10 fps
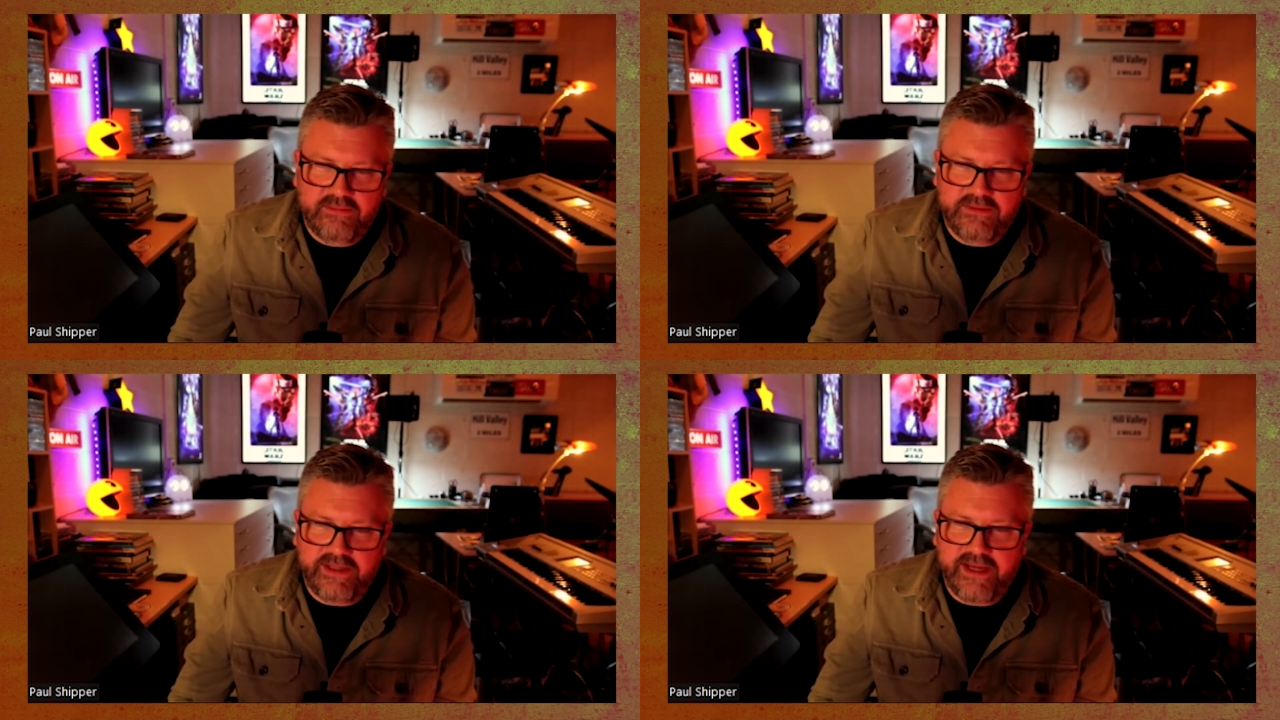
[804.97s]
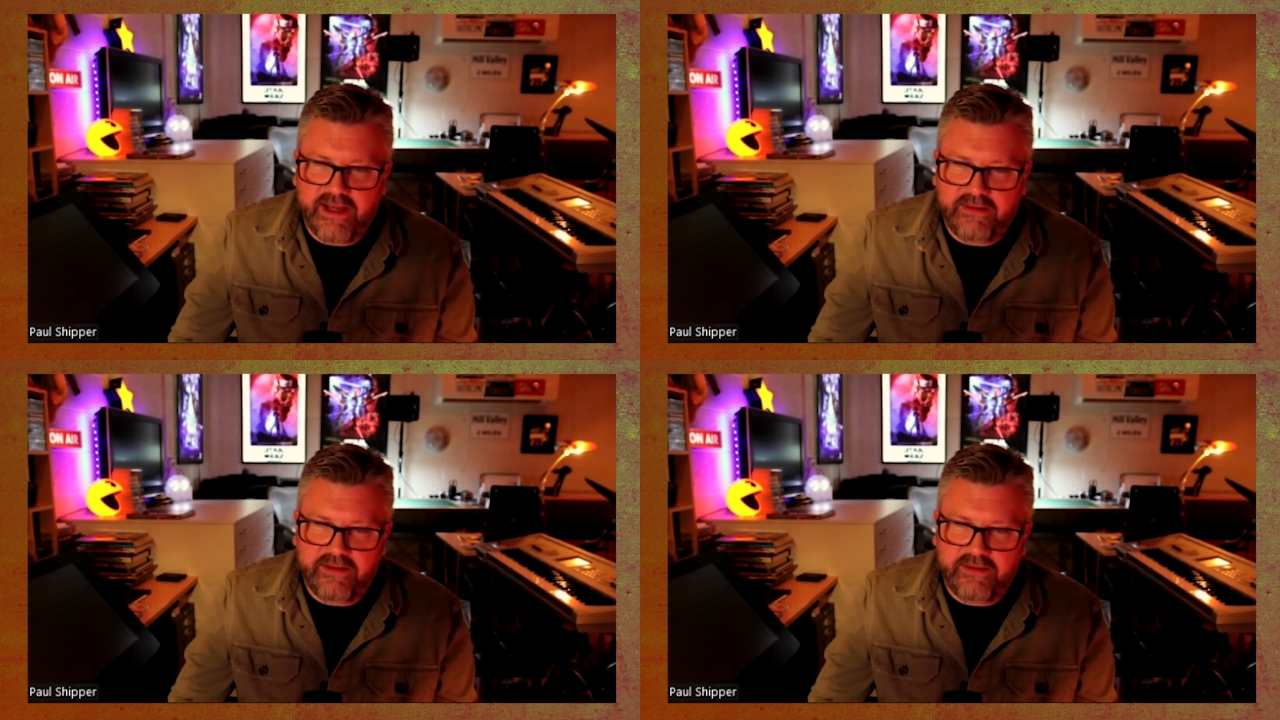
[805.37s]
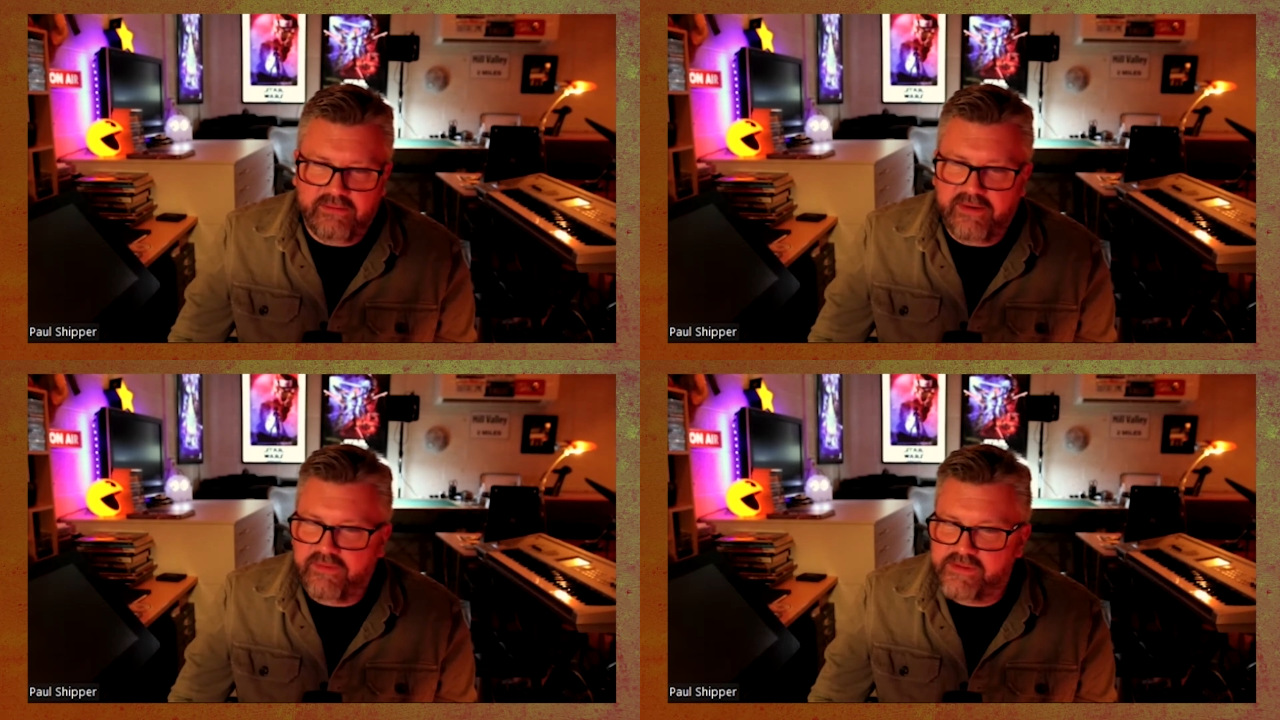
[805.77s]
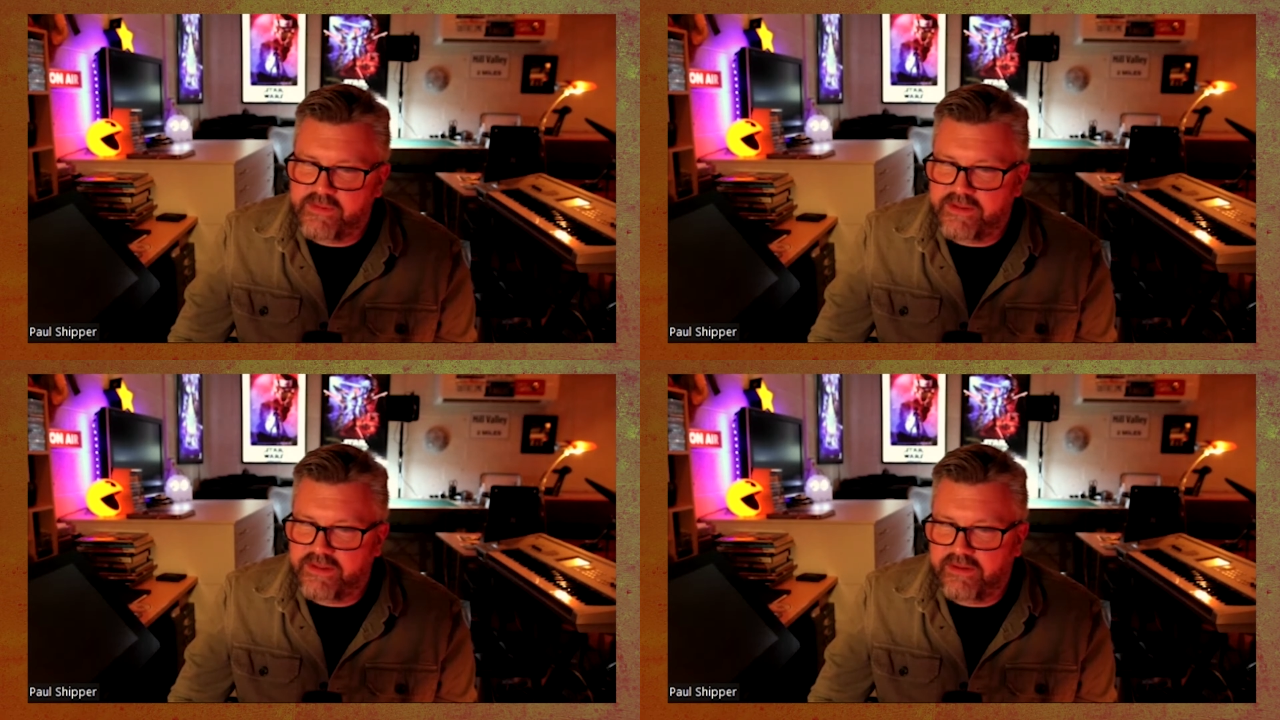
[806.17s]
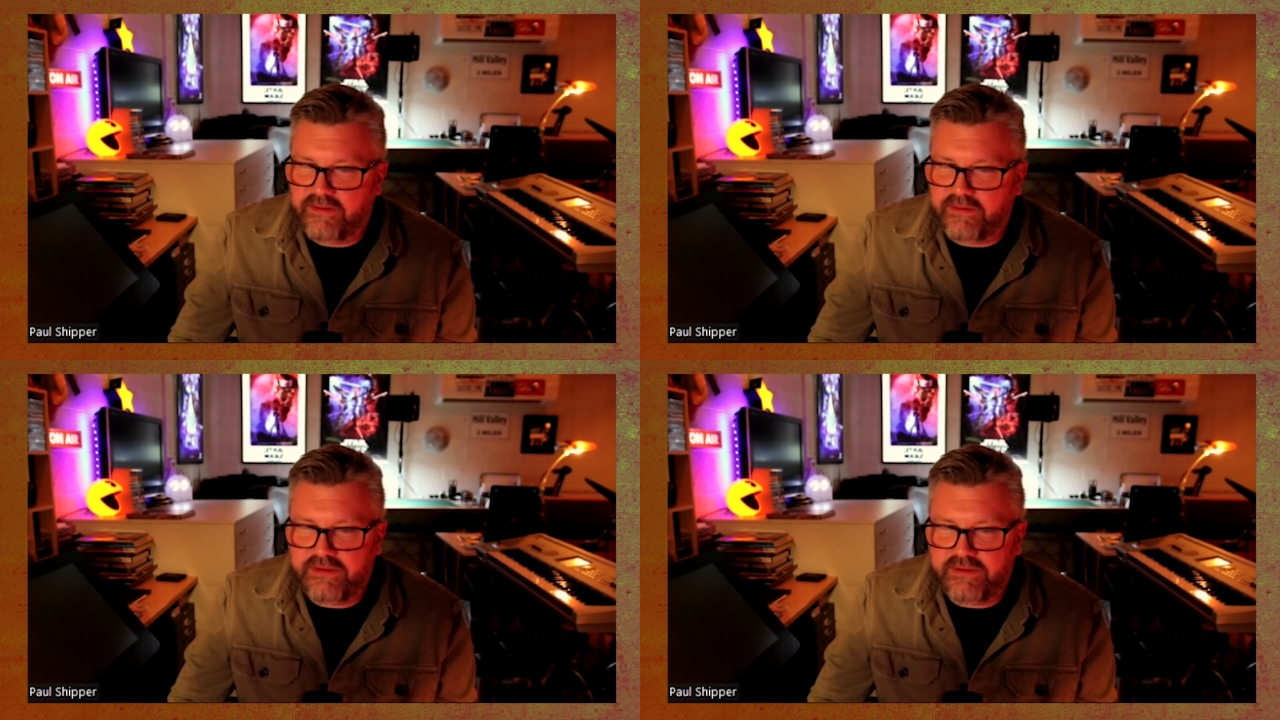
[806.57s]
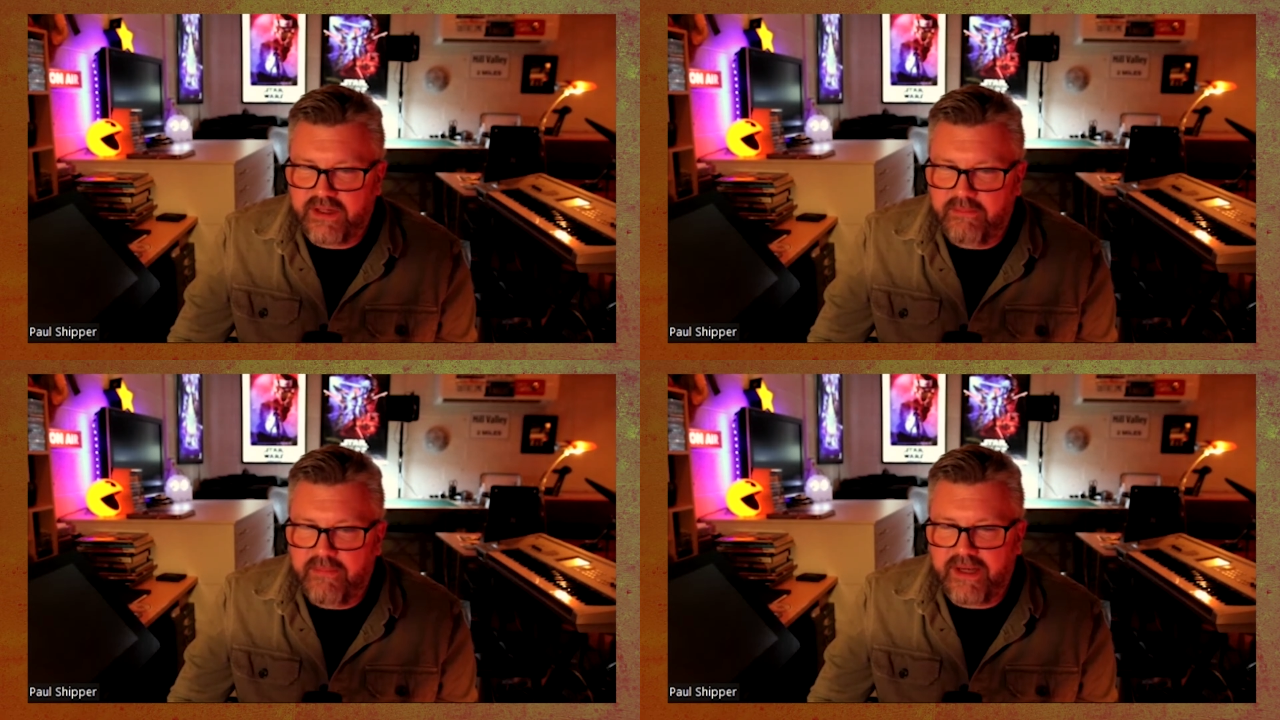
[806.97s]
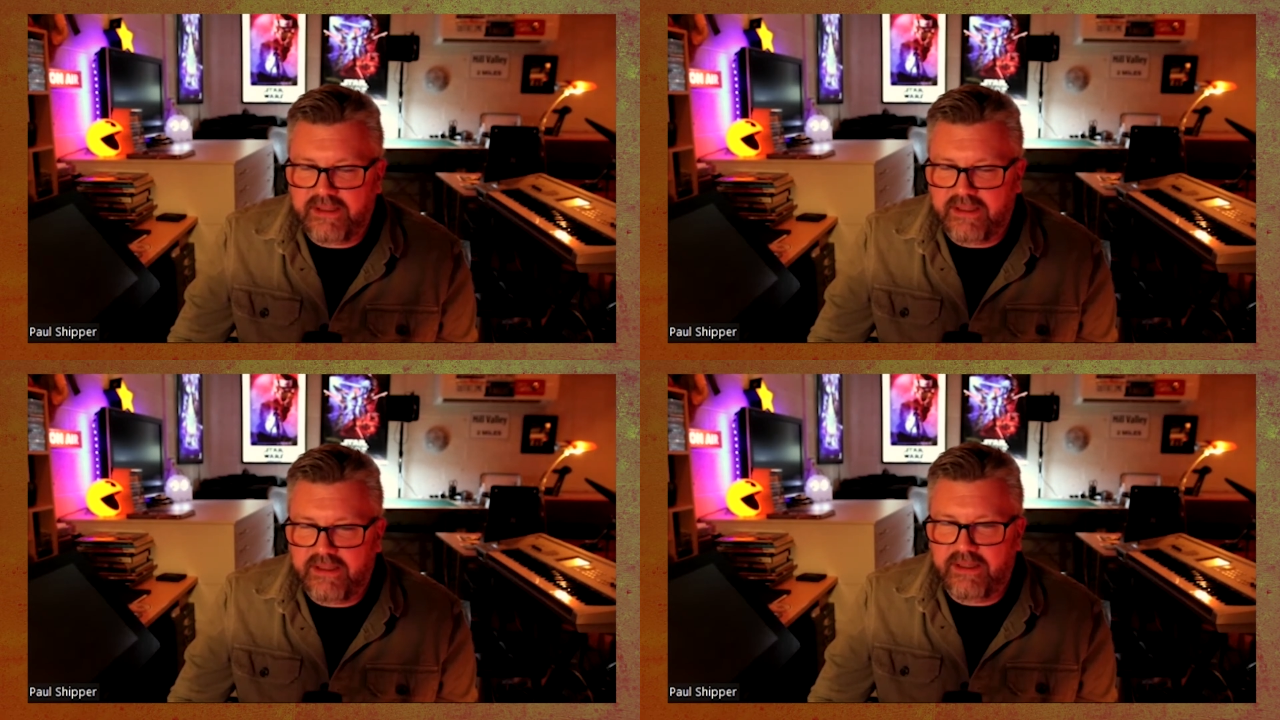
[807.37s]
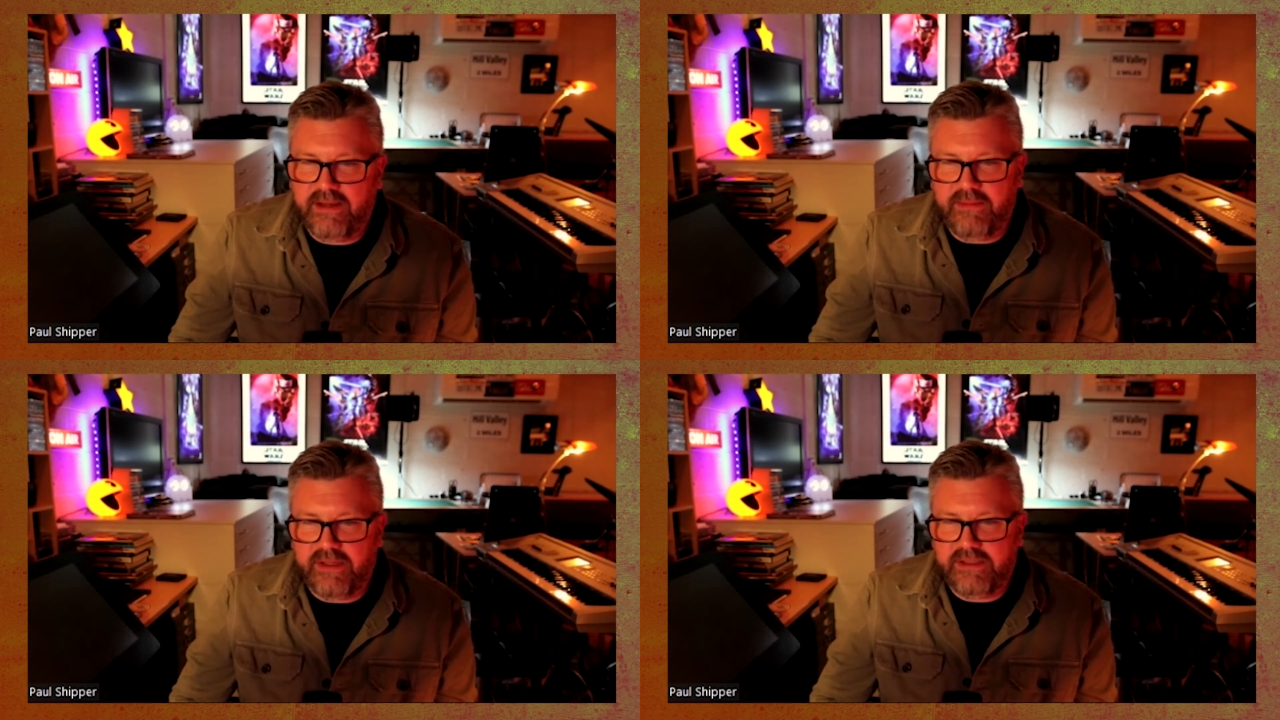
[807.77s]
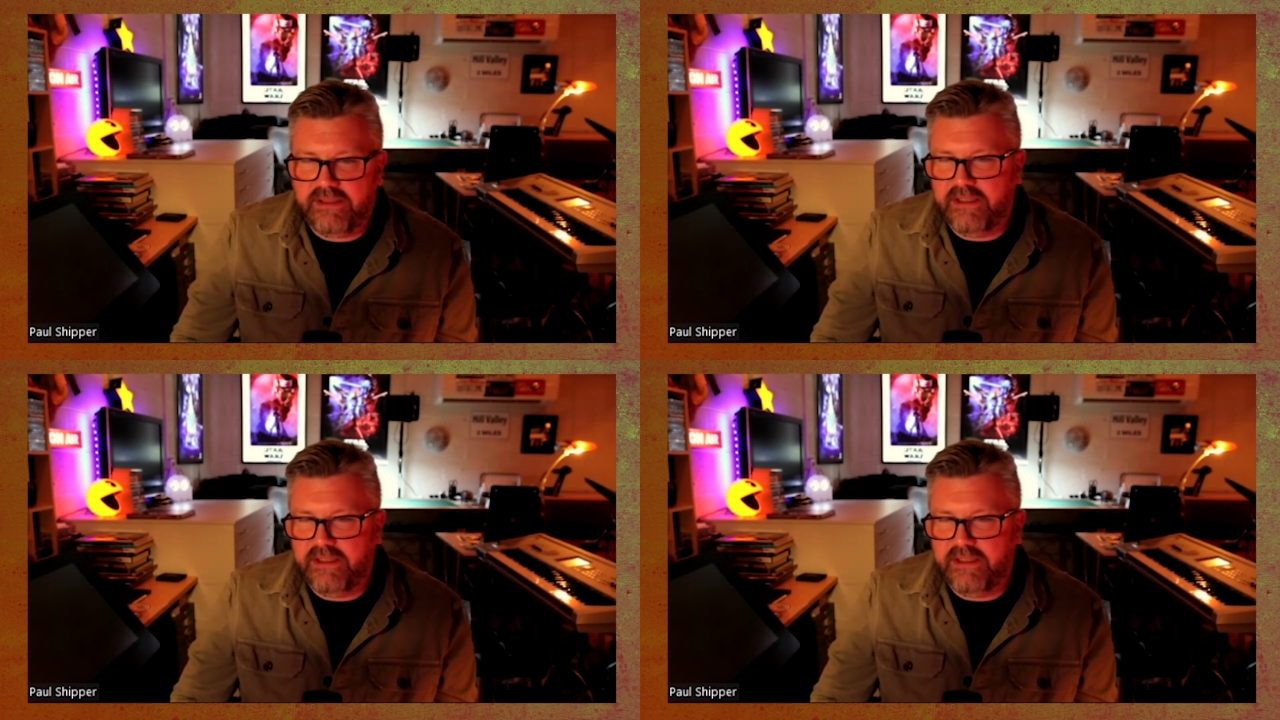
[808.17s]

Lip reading: to get the reference material to try and make the image,